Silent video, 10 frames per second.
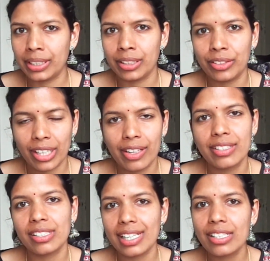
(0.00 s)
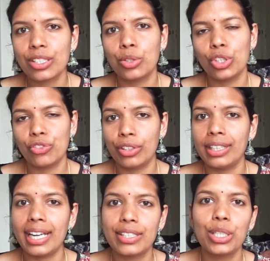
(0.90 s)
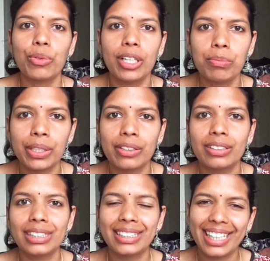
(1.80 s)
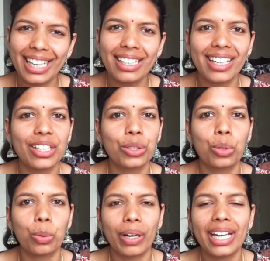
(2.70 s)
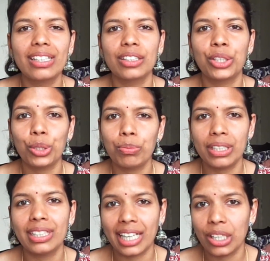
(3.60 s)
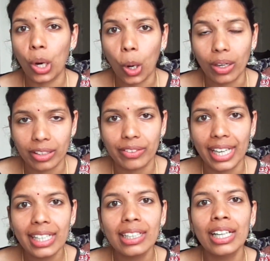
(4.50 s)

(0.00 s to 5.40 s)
generally suggest going for the AC one, because it can get quite humid and hot, right?